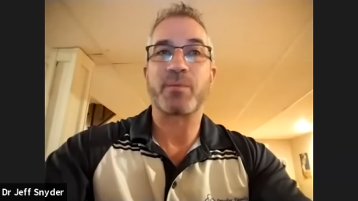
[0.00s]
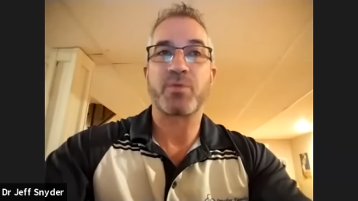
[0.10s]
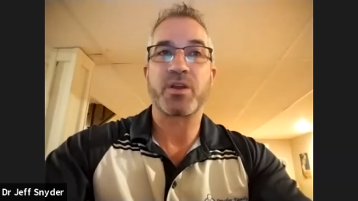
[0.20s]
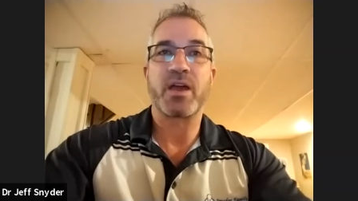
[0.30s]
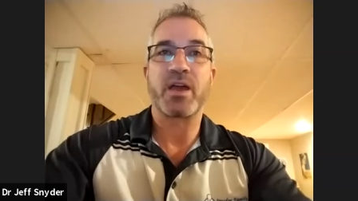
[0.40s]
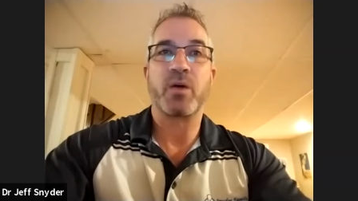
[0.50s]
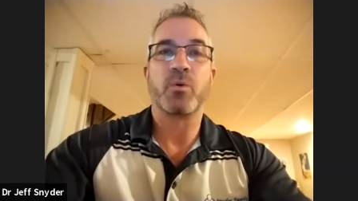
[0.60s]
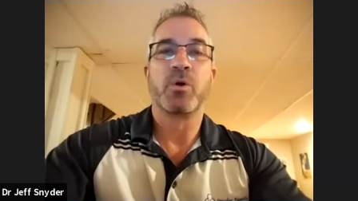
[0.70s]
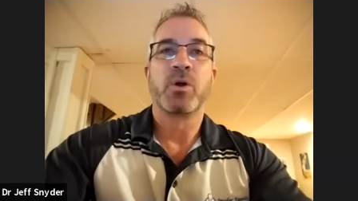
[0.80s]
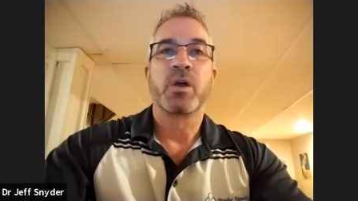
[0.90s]
right now
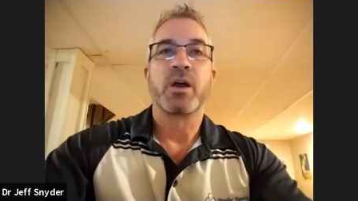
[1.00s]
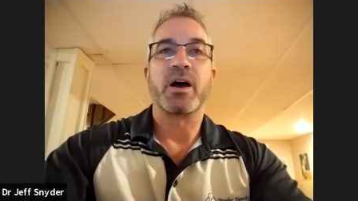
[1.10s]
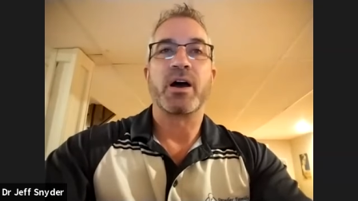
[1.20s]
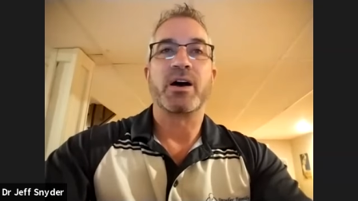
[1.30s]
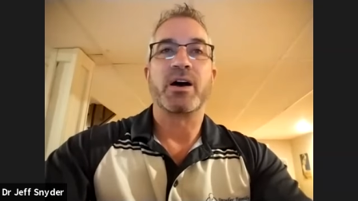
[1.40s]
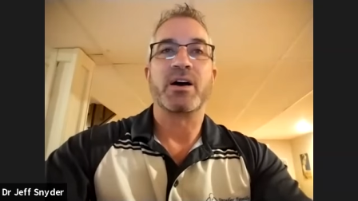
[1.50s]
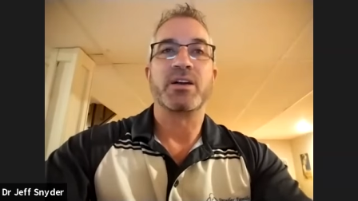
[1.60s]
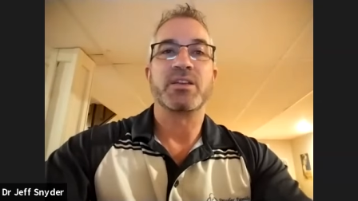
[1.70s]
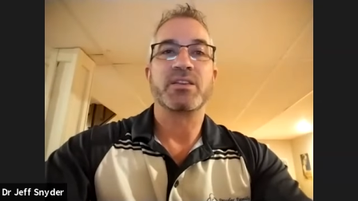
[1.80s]
uh,